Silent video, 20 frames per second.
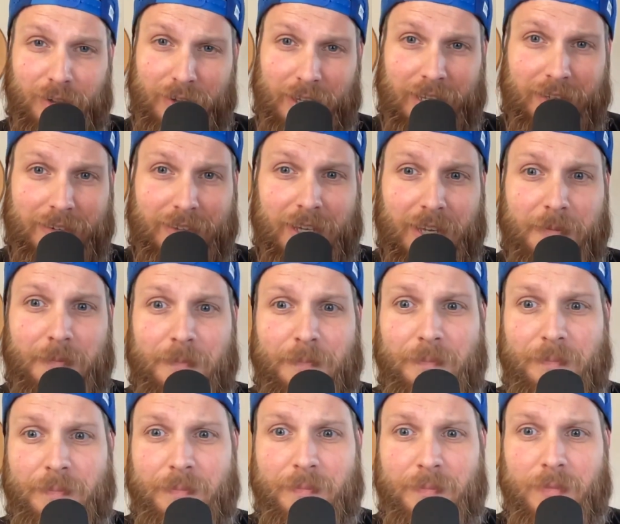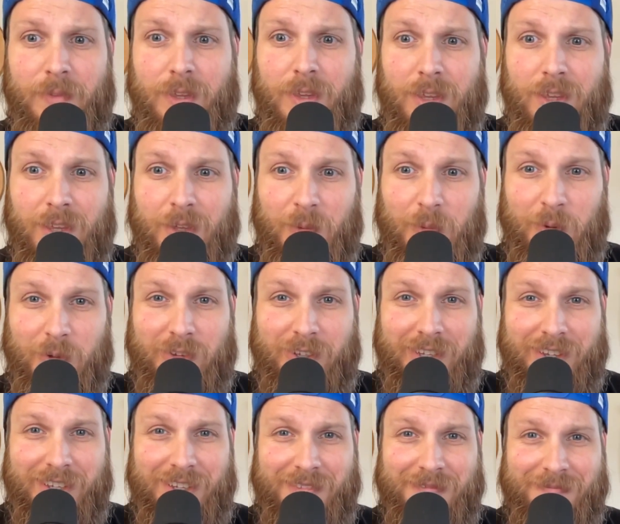next time, we'll see you
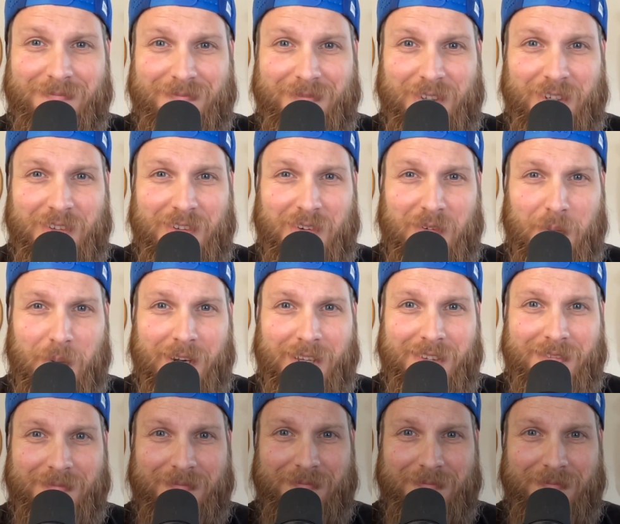then. Cheers, everybody.